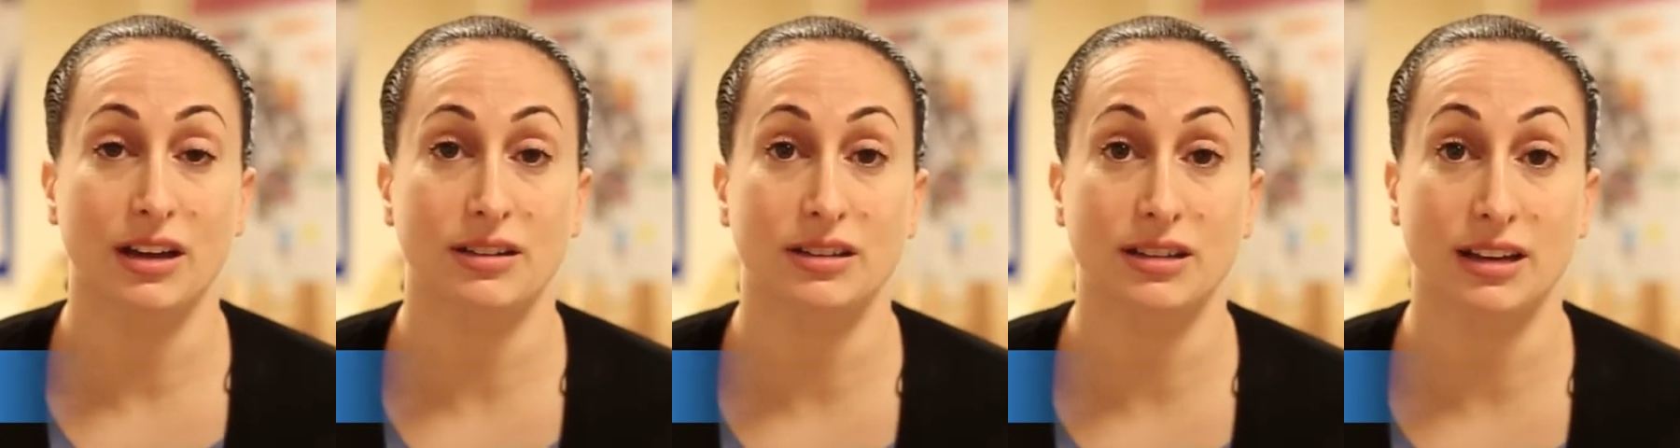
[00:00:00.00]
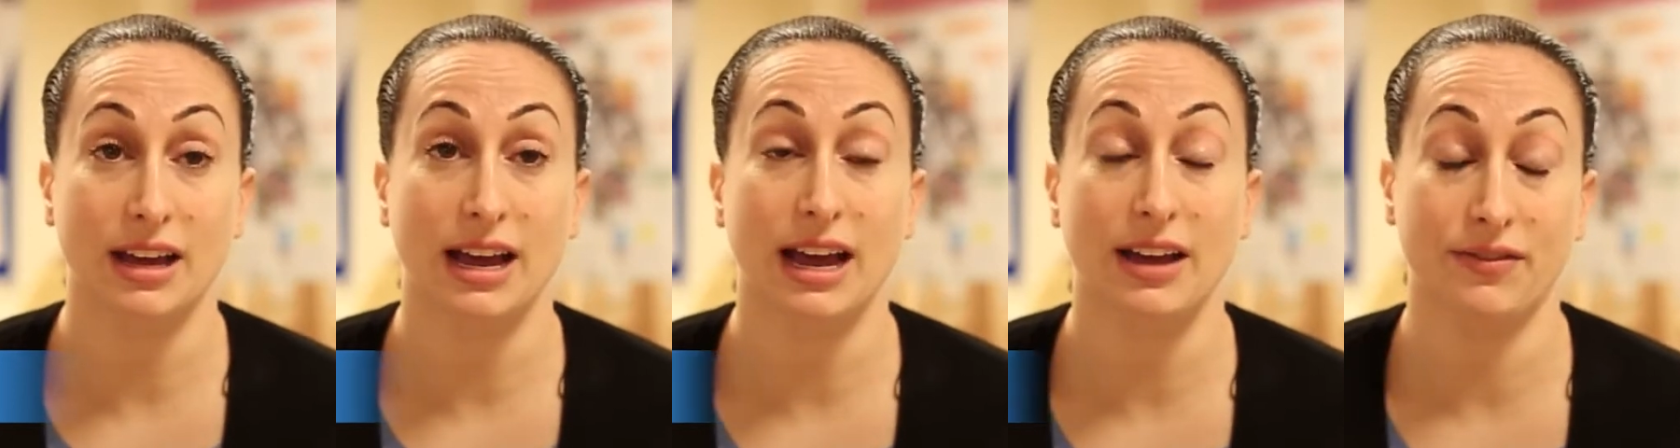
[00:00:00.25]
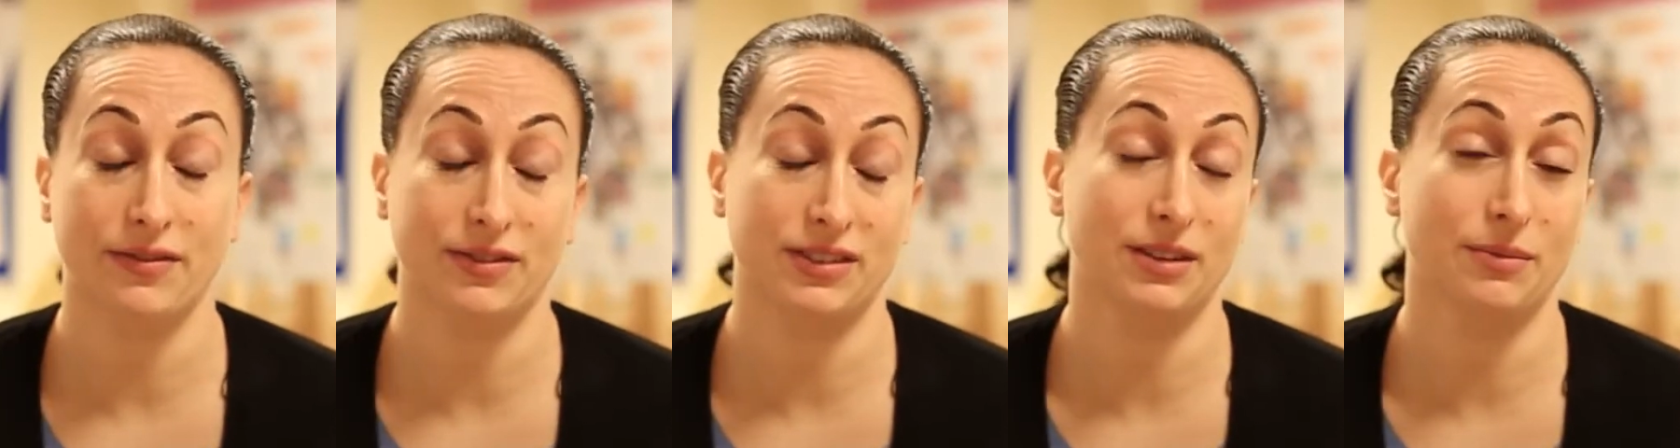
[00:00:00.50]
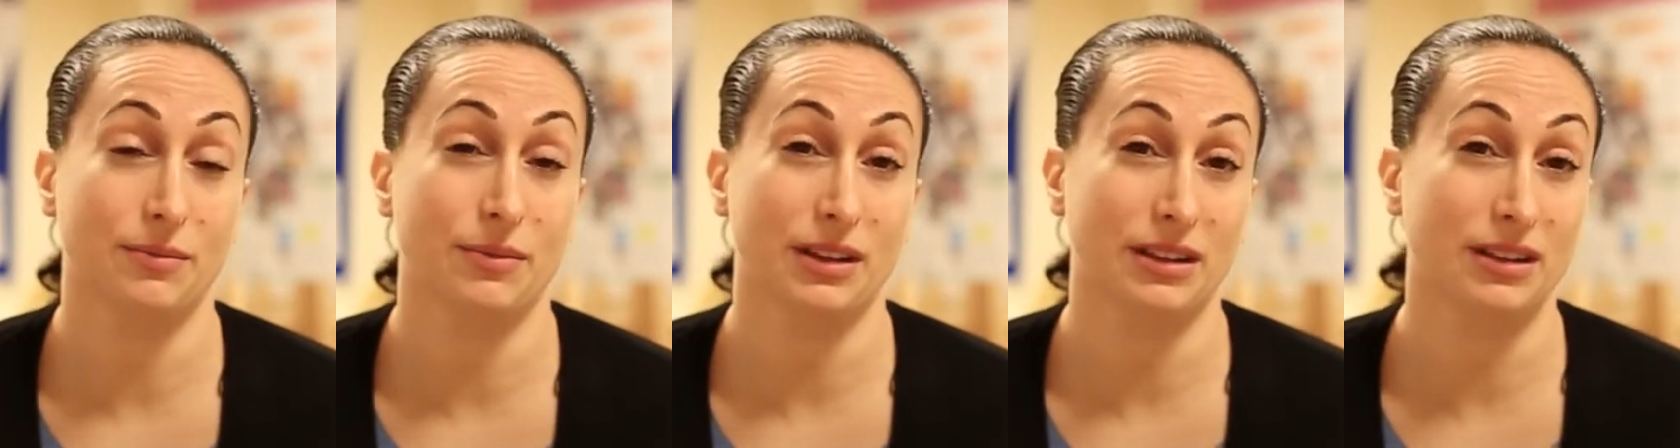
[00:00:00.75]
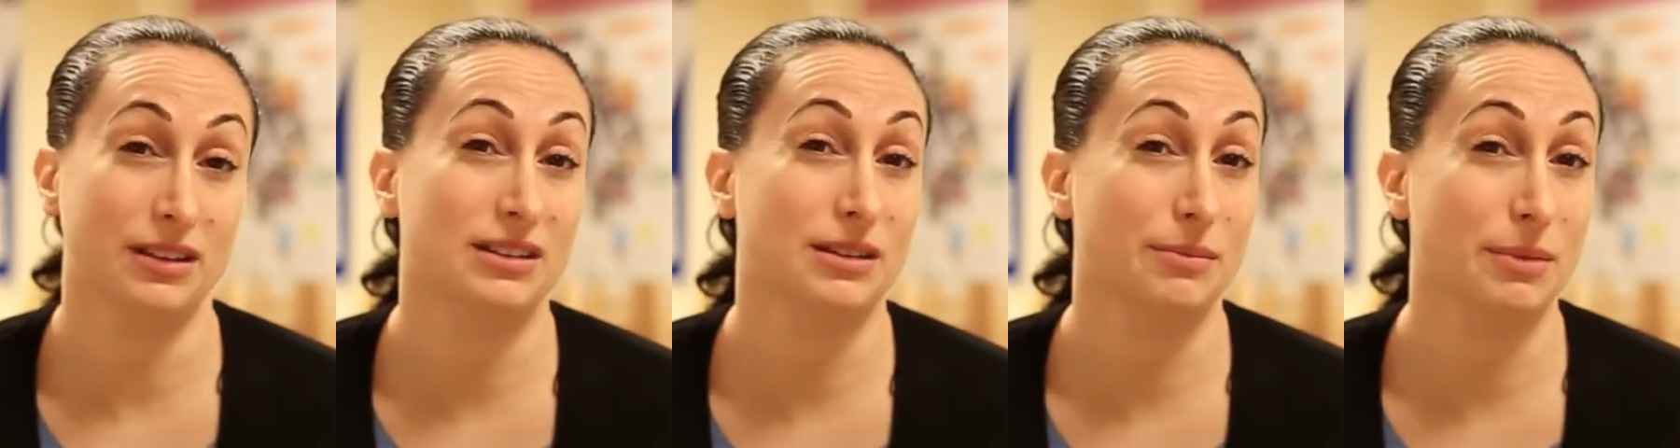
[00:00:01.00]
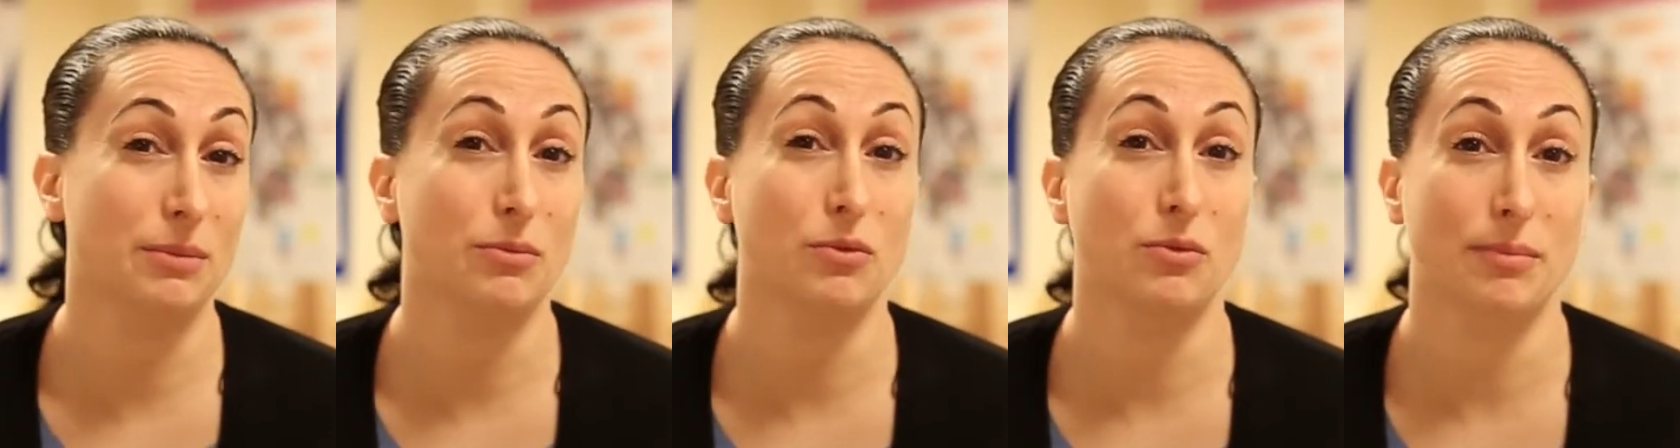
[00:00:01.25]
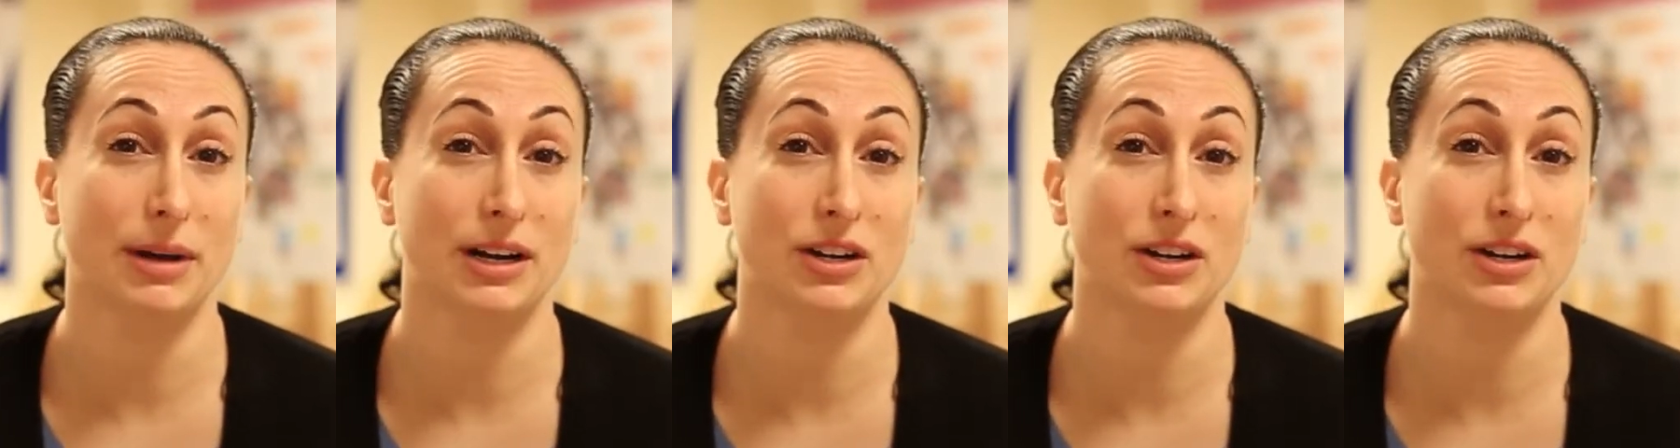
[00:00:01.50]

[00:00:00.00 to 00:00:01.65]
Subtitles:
to have something that's a bit more